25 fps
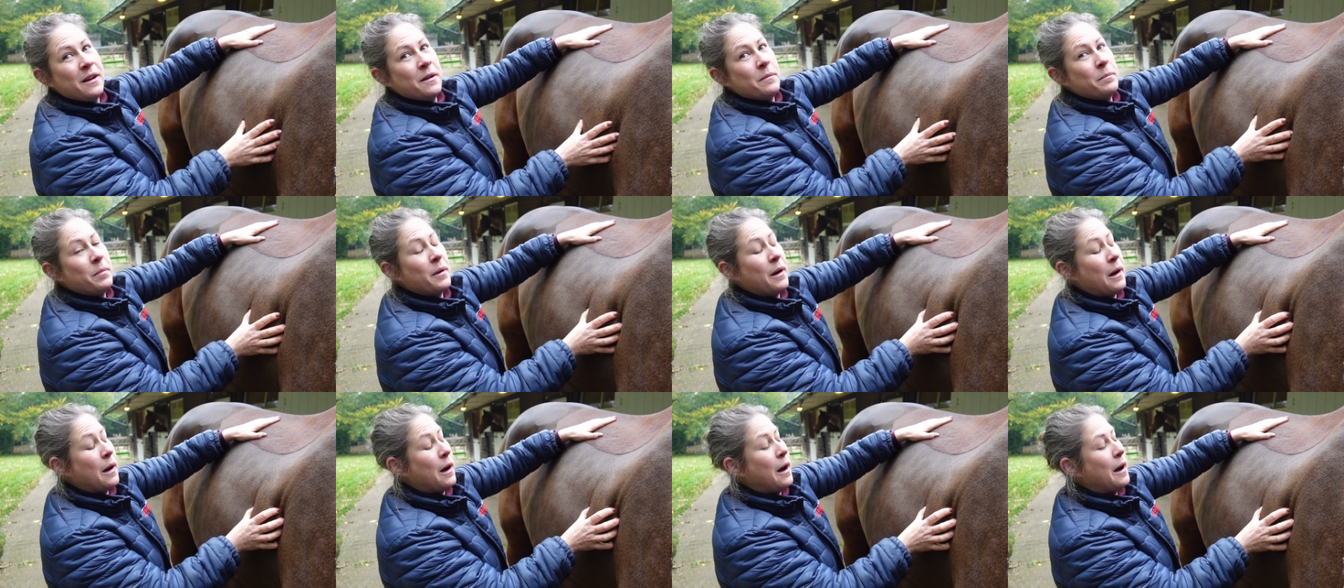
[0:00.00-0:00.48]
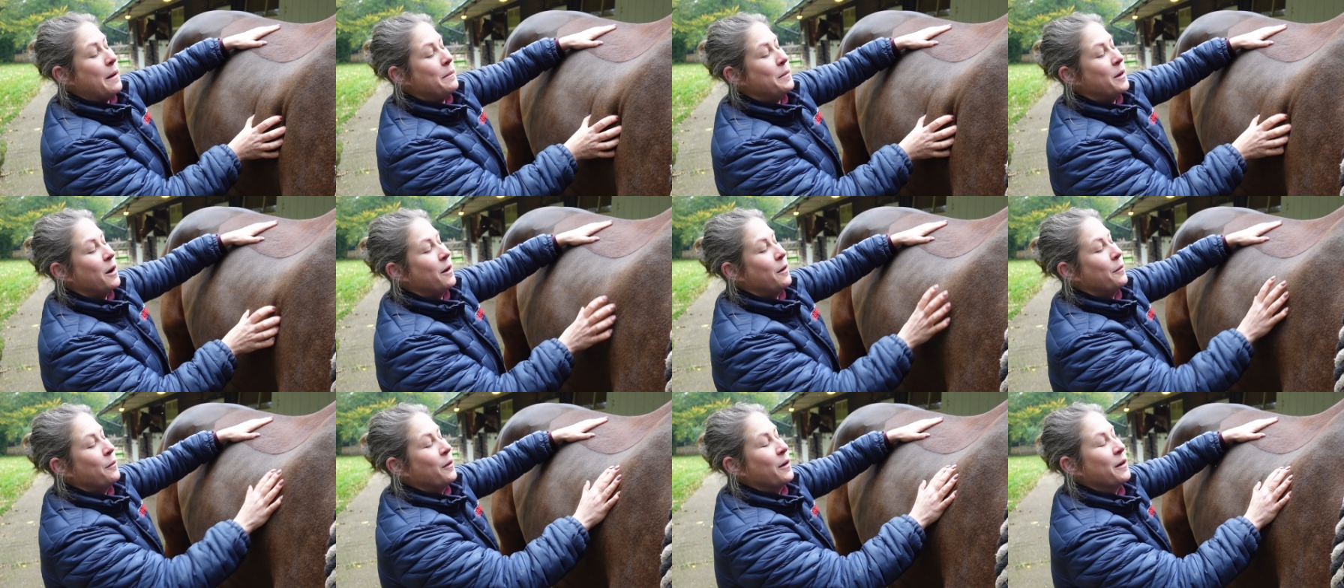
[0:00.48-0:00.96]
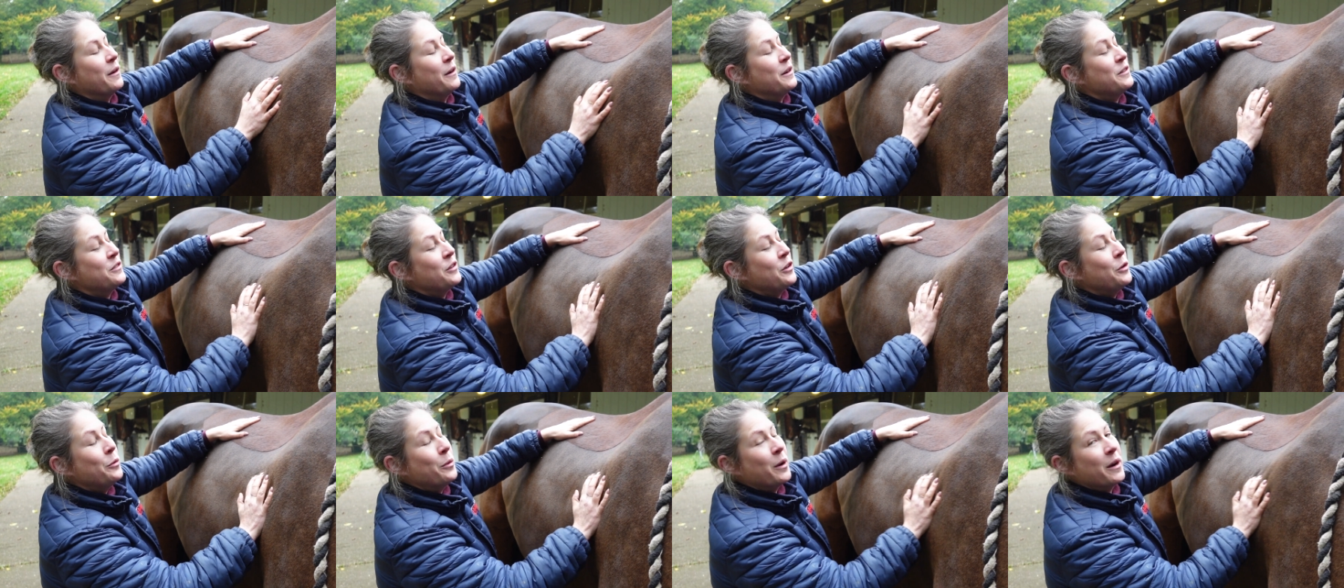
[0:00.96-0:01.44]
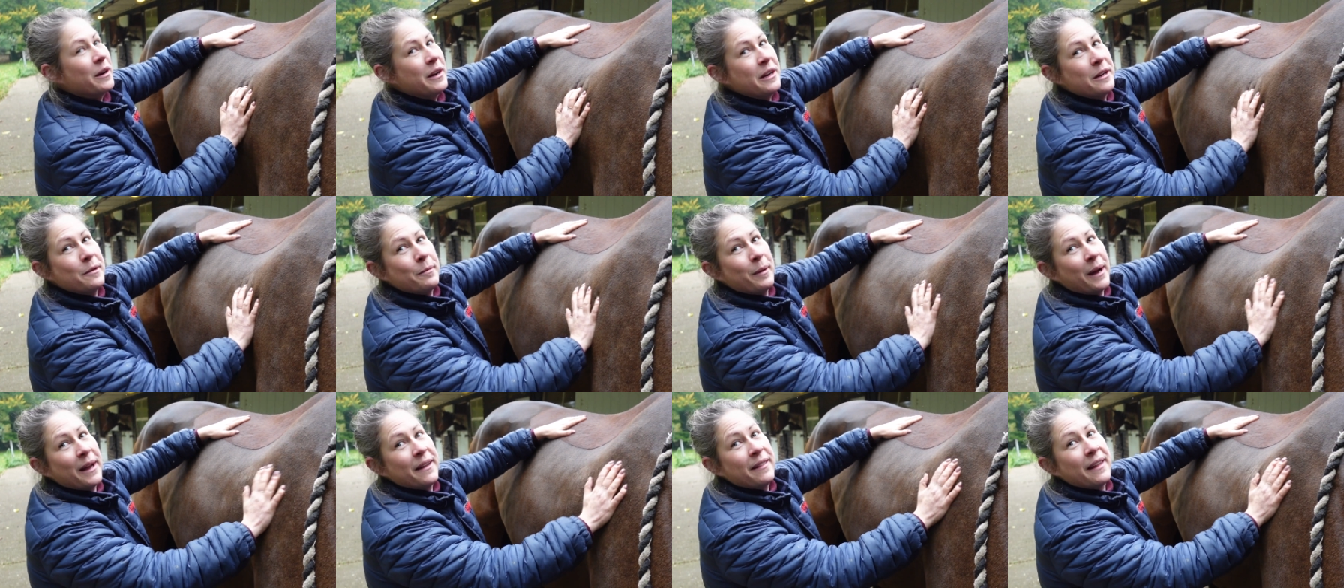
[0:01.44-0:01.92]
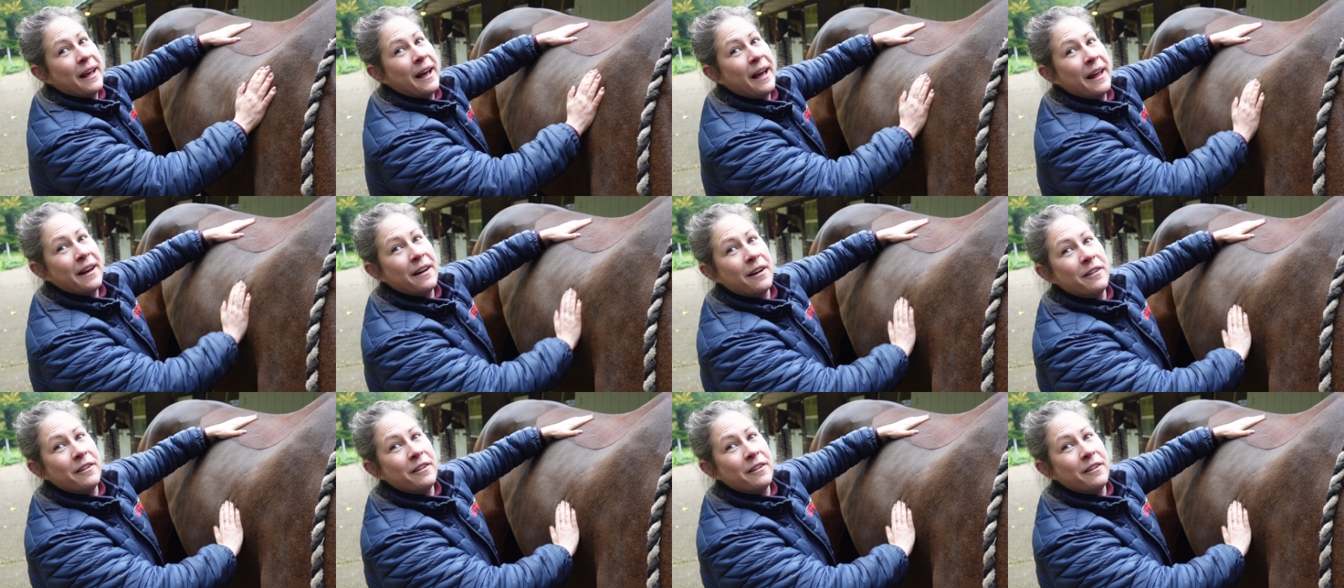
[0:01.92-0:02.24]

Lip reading: but I'm not too worried about that.